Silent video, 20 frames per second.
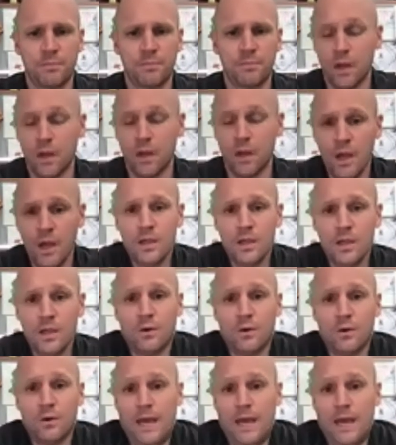But, you know,
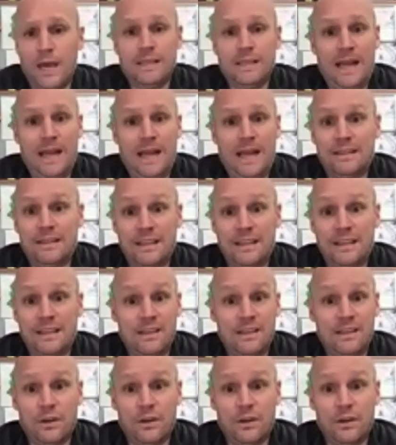I, I, think
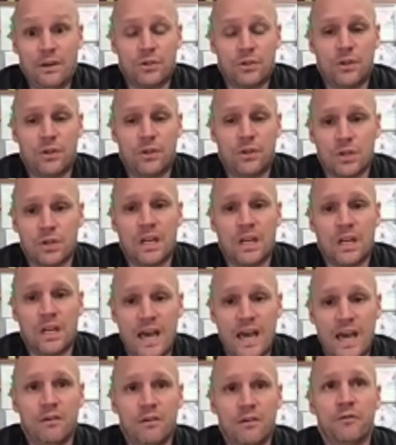that there's there's a
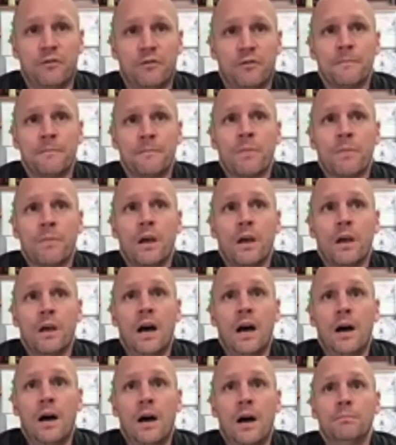lot of
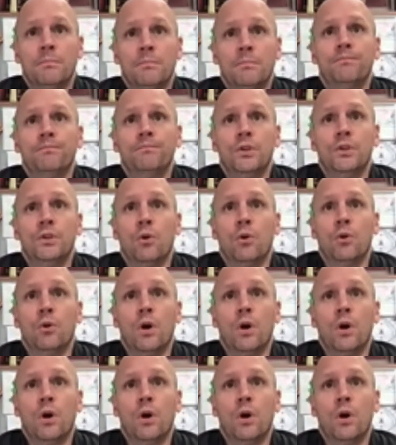um, you know,